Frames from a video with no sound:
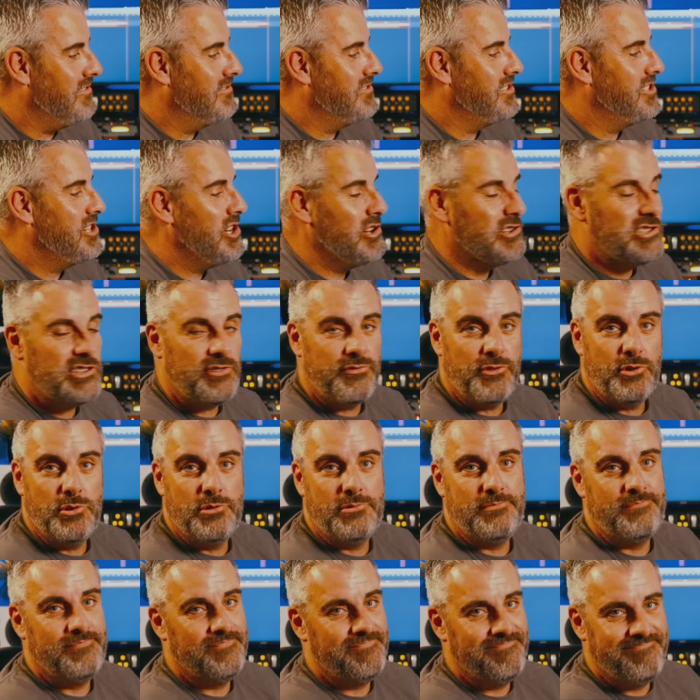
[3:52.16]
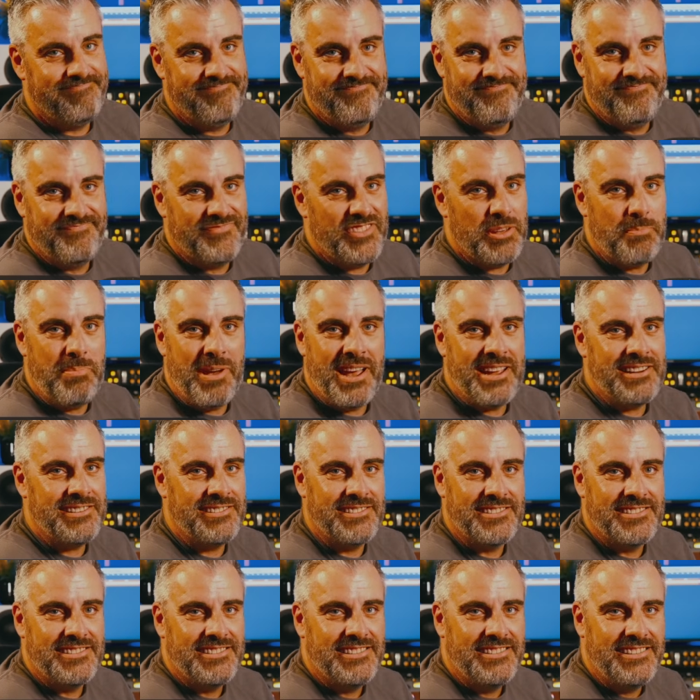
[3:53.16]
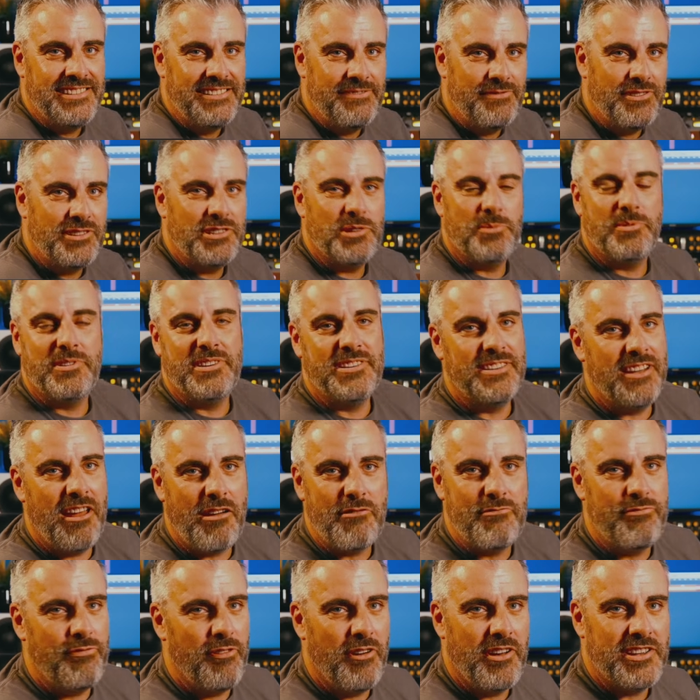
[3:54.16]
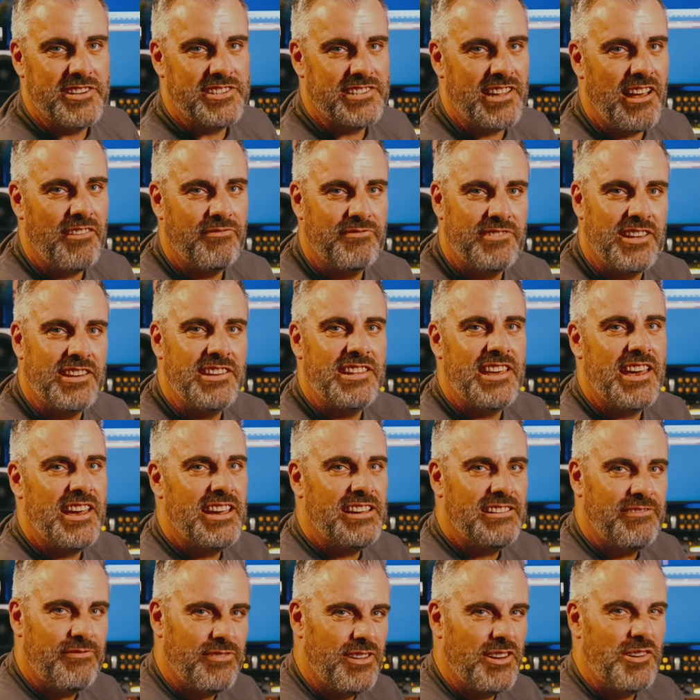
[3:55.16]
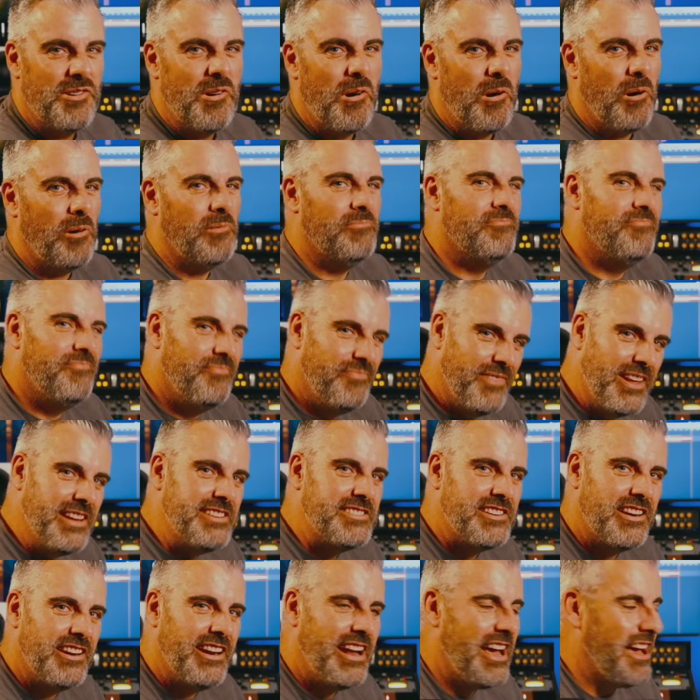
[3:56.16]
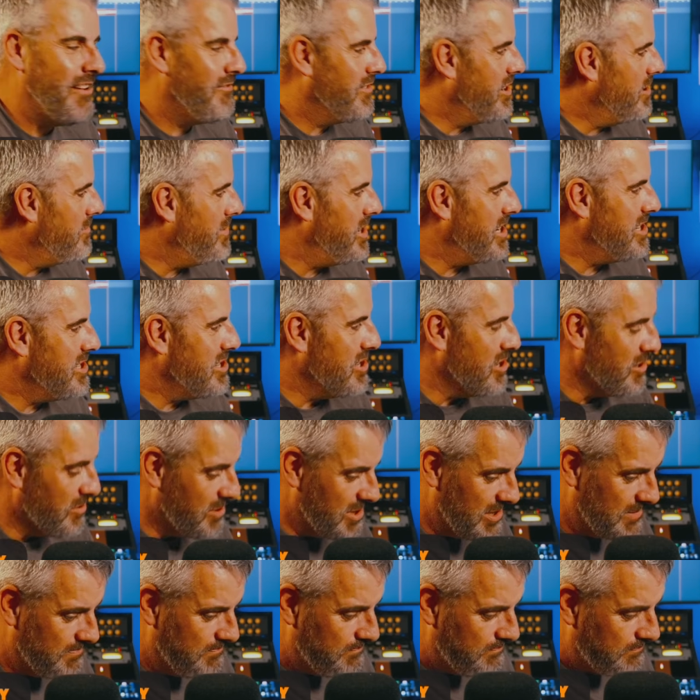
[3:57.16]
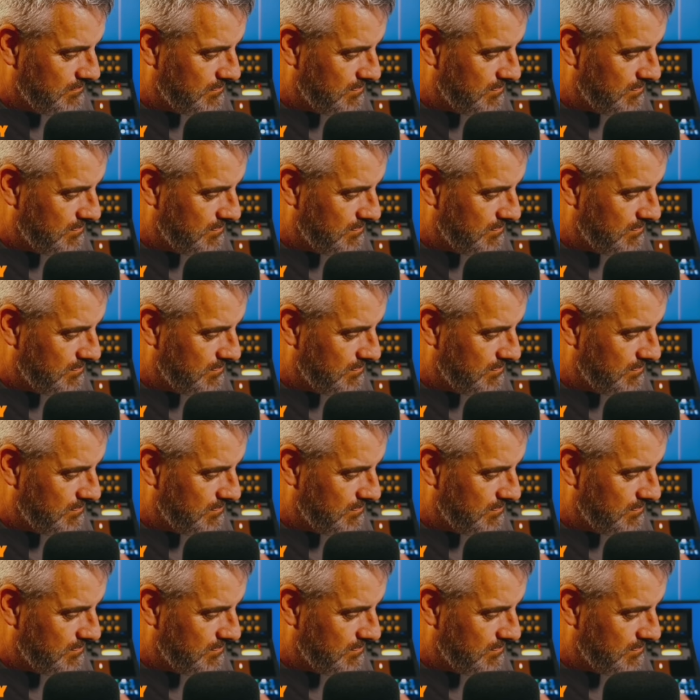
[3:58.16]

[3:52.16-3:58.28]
Useful, depends. If you're doing lo-fi stuff, then yeah. If you're not, it's going to have limited use.